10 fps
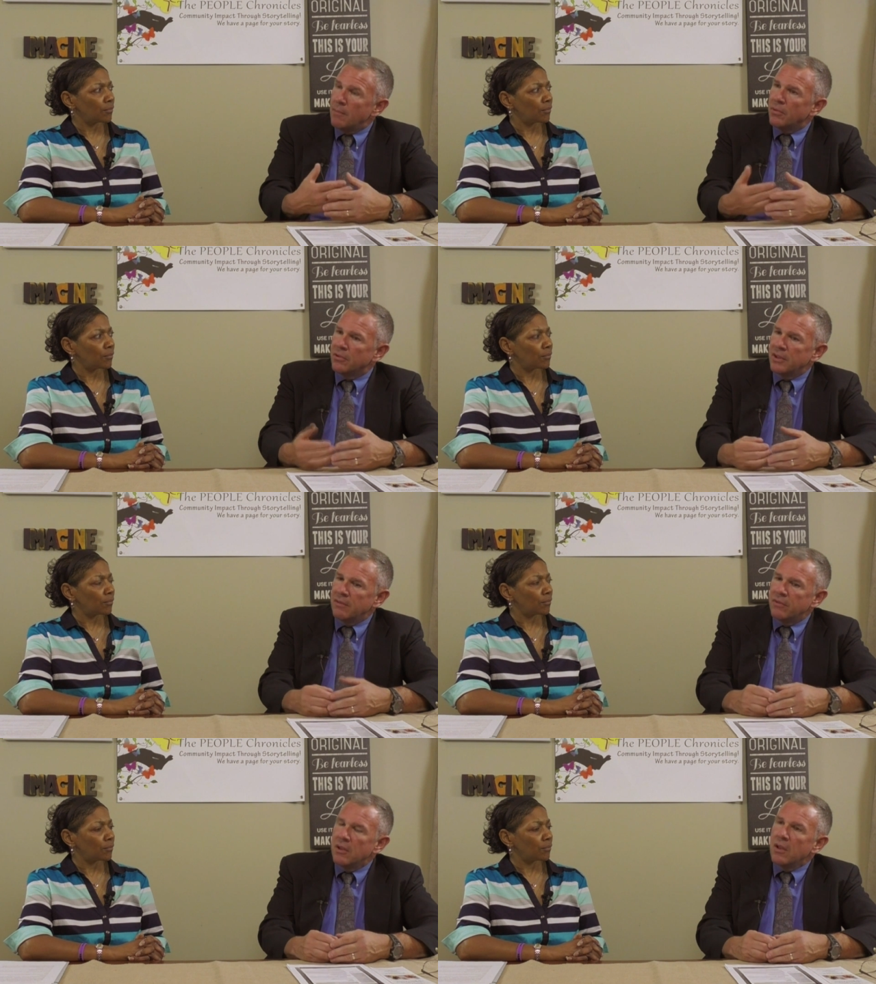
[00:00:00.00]
Speaker 1: I
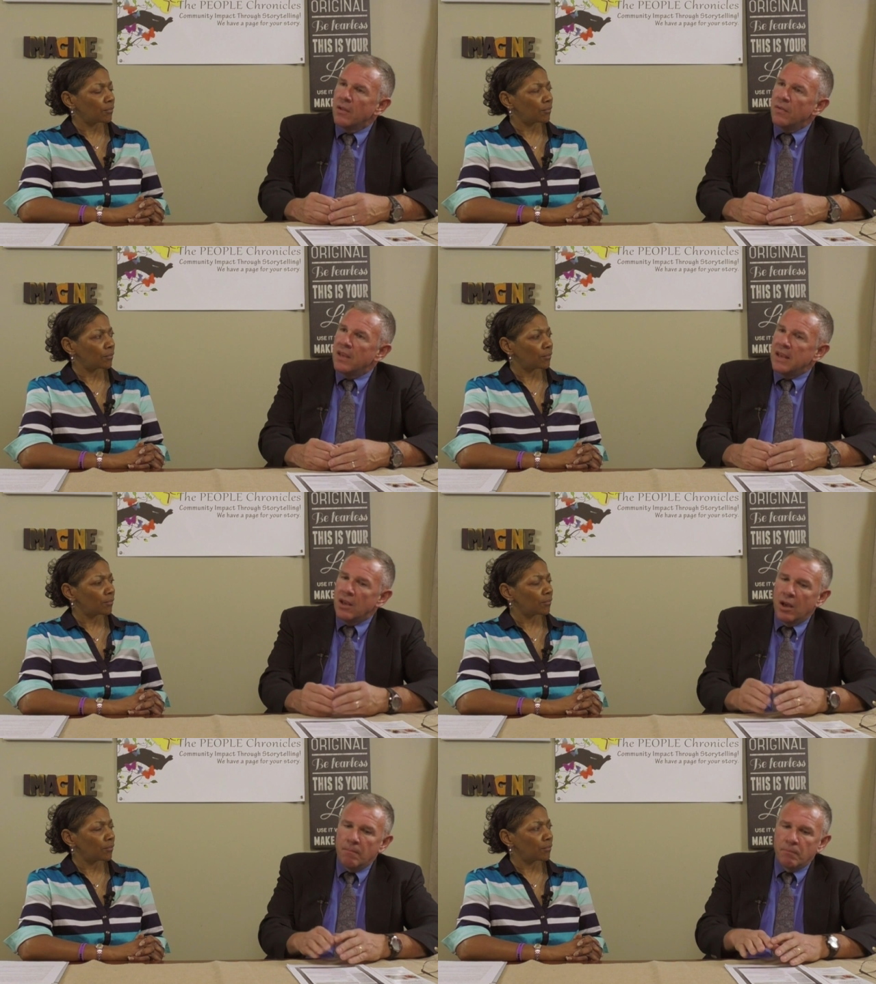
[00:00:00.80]
believe,
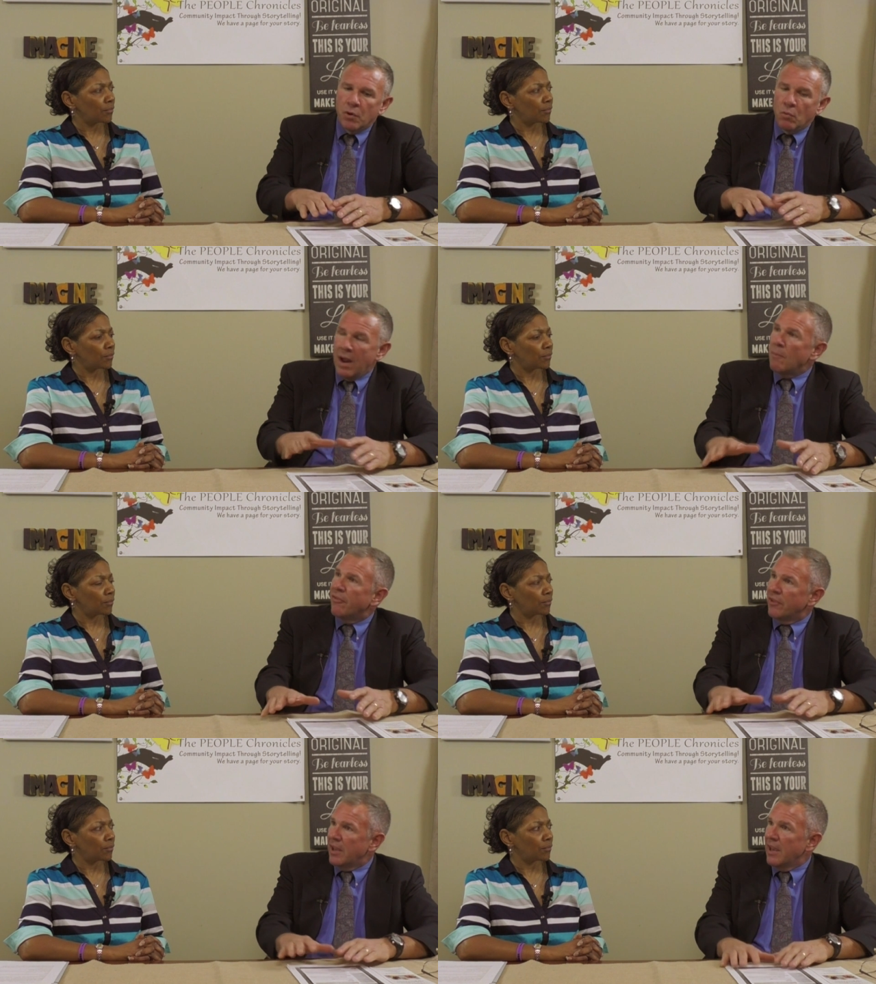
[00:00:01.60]
the um,
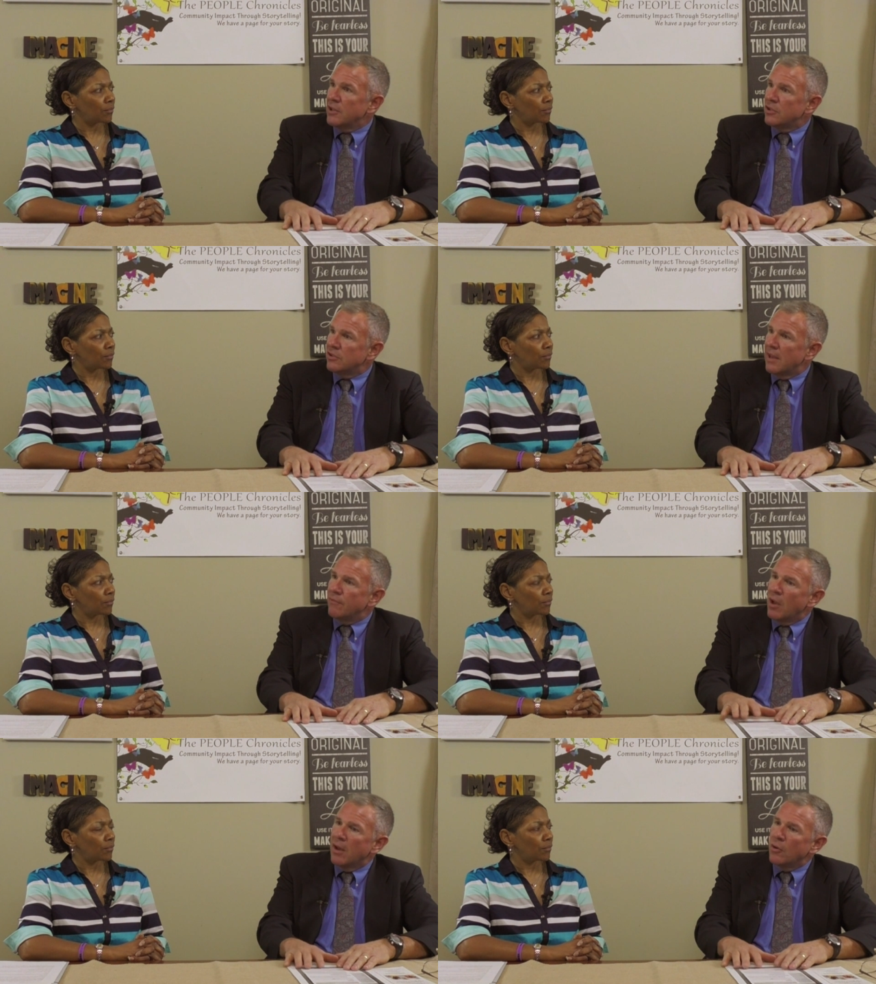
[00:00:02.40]
ramifications
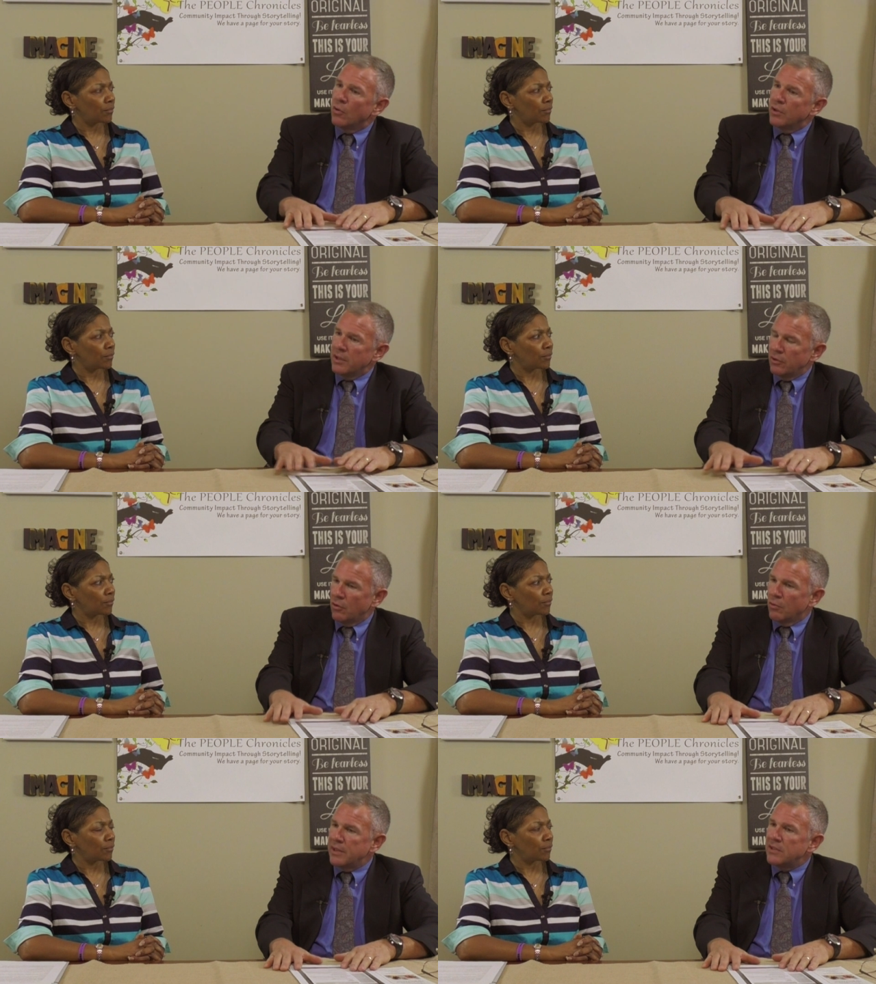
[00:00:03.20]
have not only
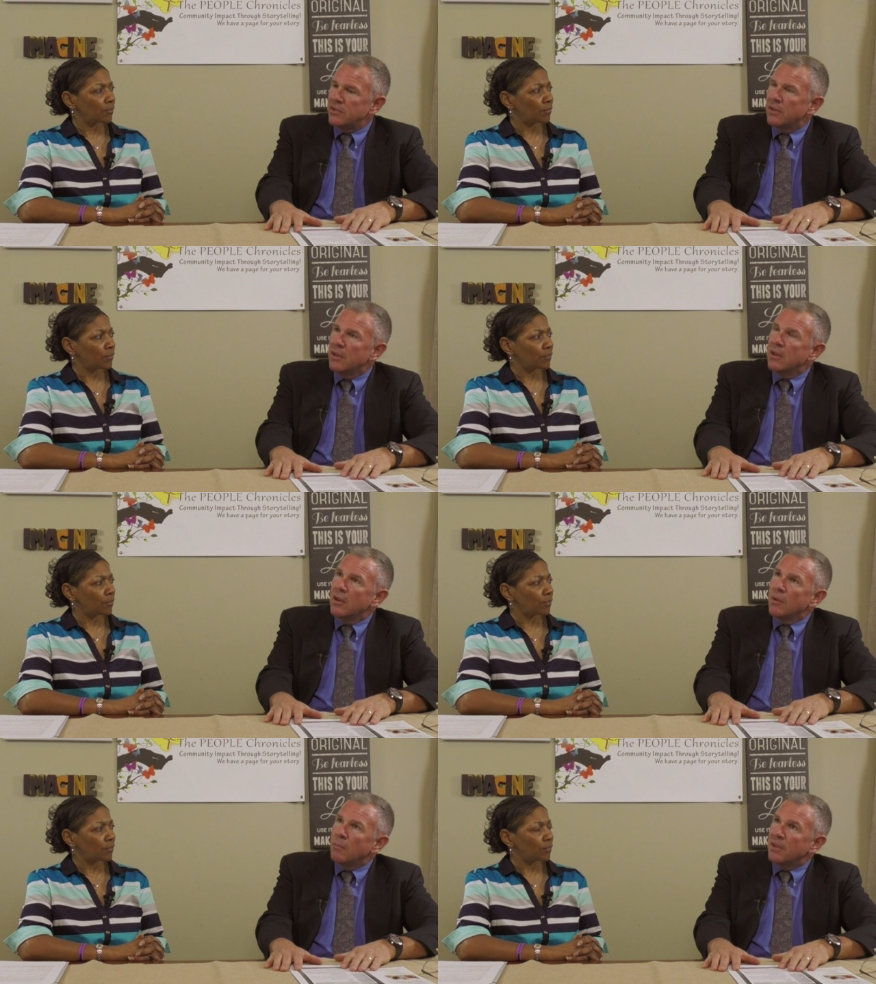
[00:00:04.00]
increased
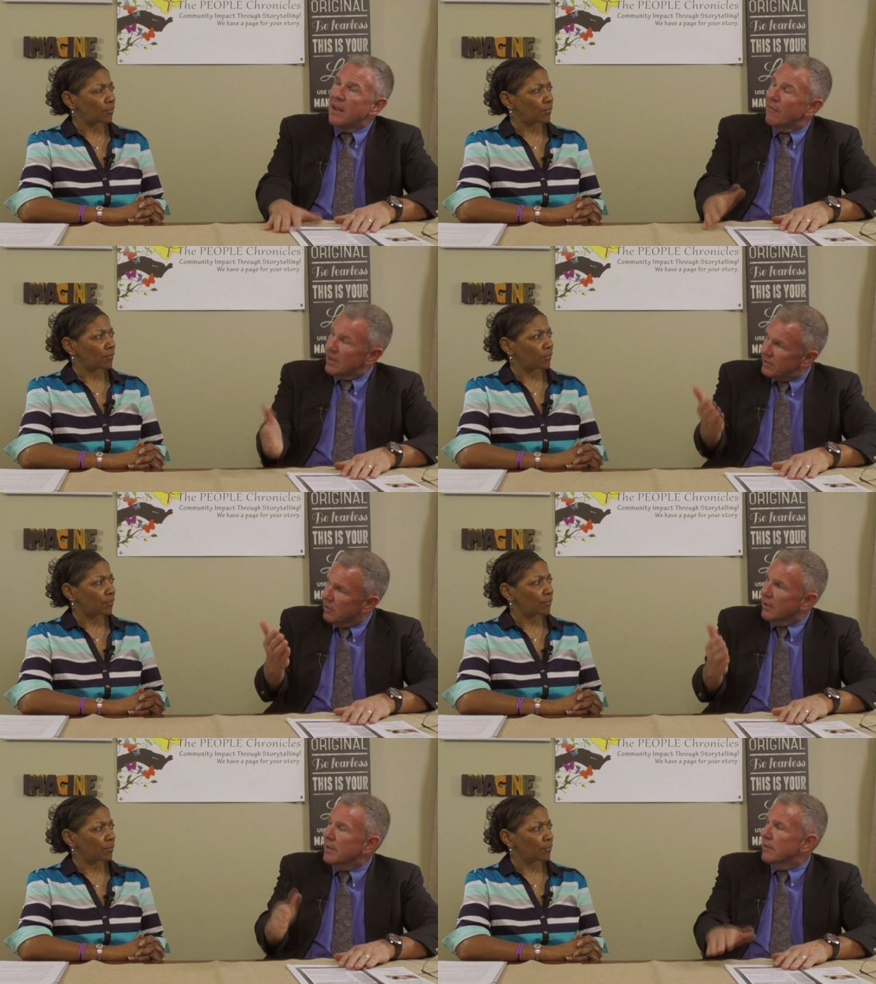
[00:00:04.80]
but they have
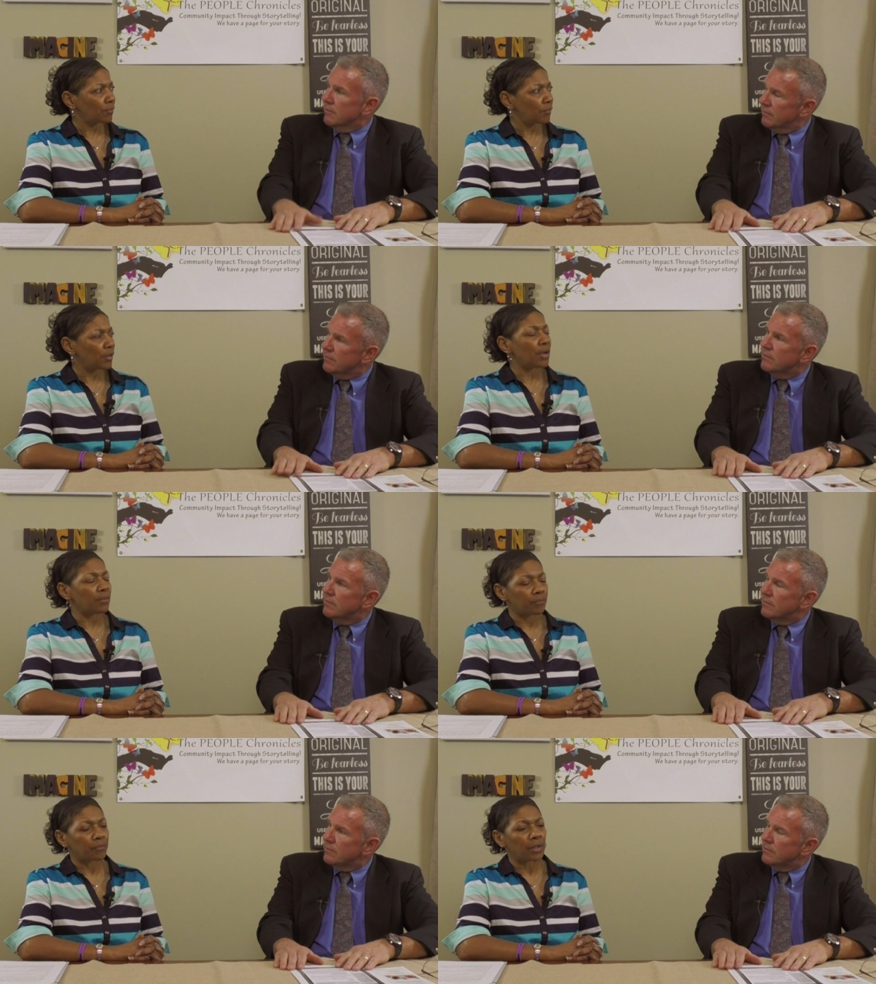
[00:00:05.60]
escalated.
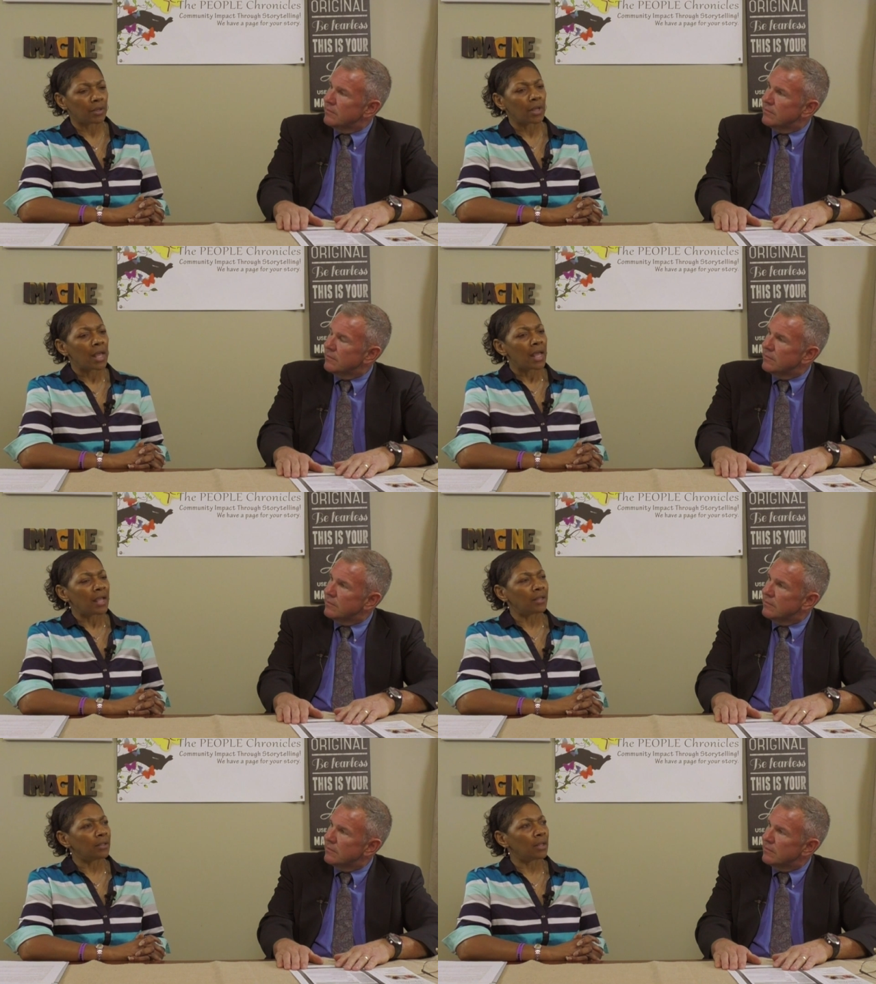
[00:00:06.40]
Speaker 2: Yeah, yeah.
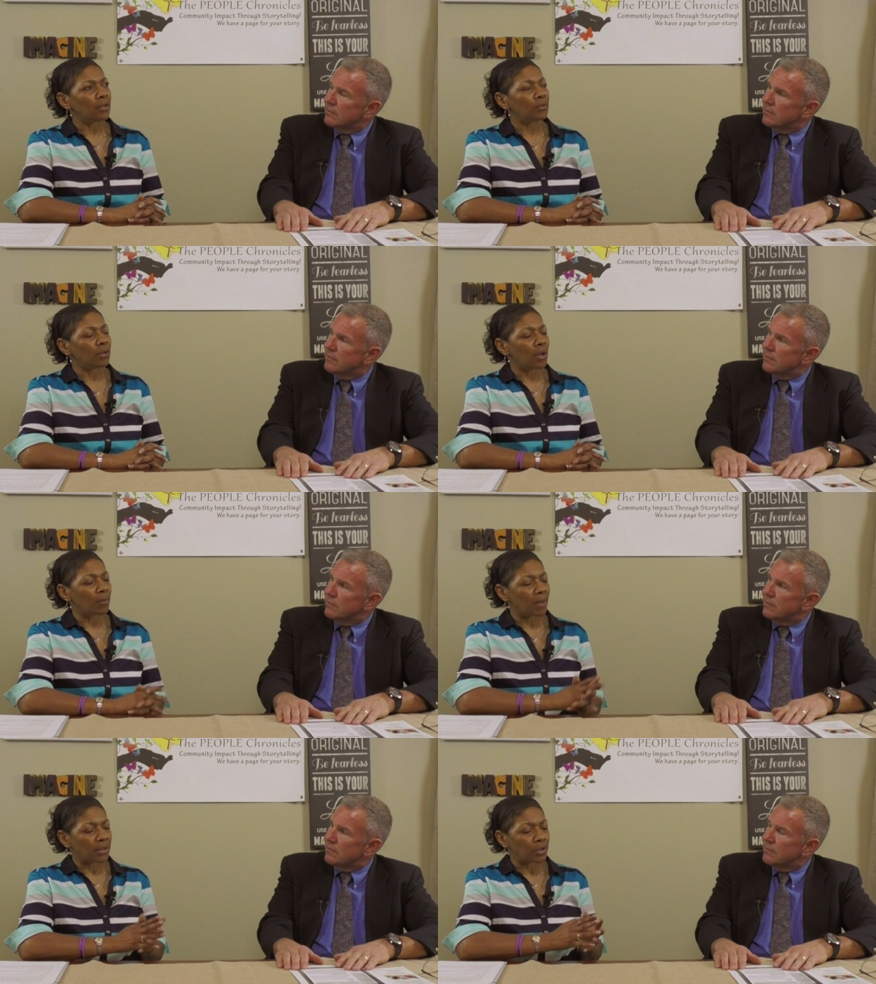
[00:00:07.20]
And, and
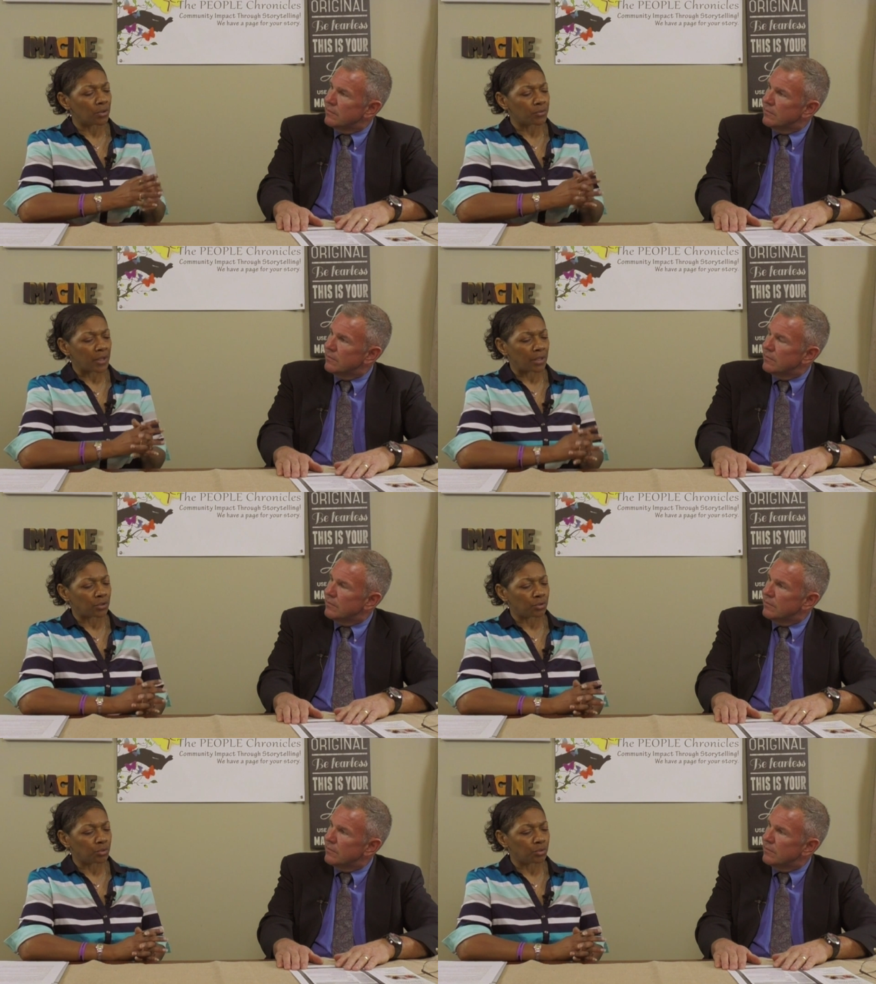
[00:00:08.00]
um, I know that